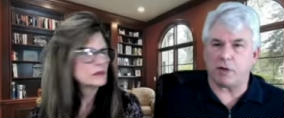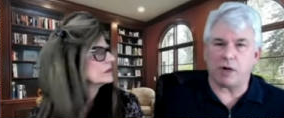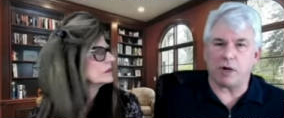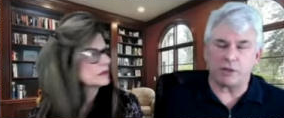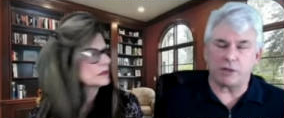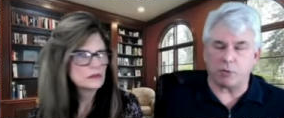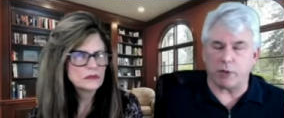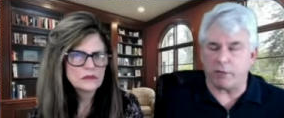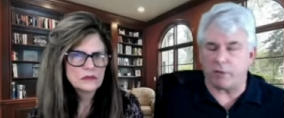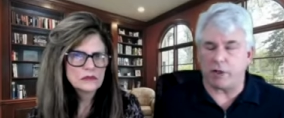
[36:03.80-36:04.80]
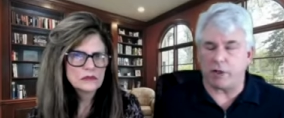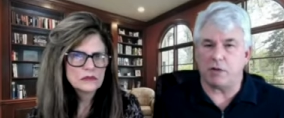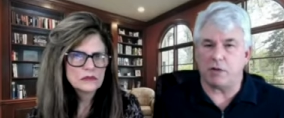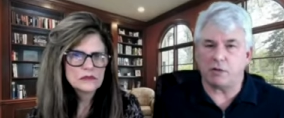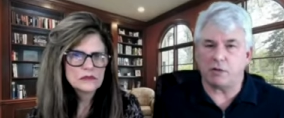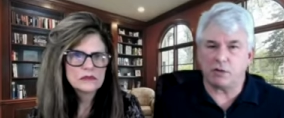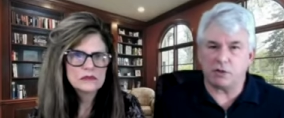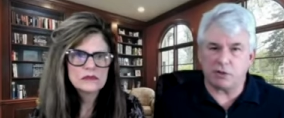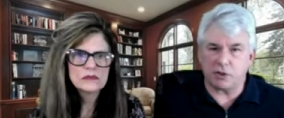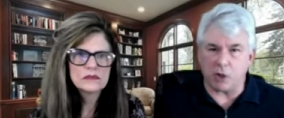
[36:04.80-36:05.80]
Speaker 1: project or whatever it is,
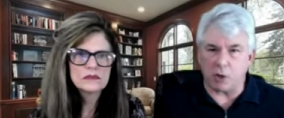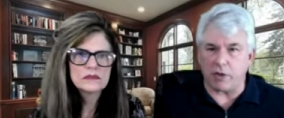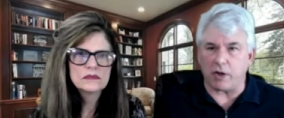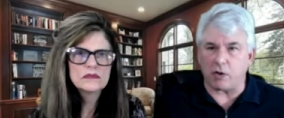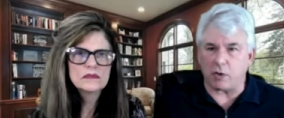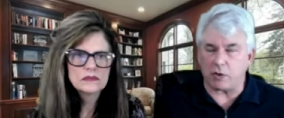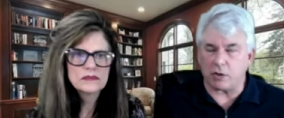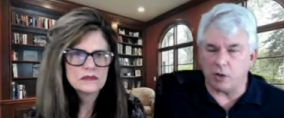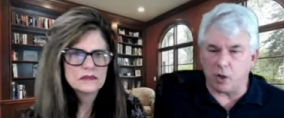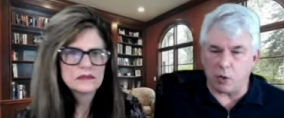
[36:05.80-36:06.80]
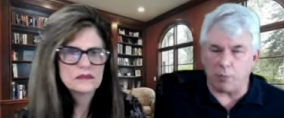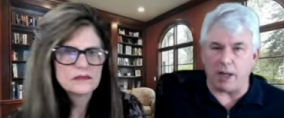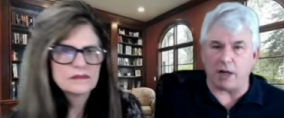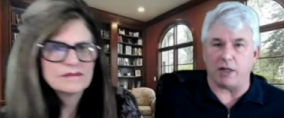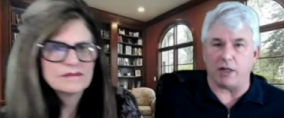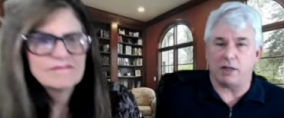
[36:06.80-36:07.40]
go there, know about it.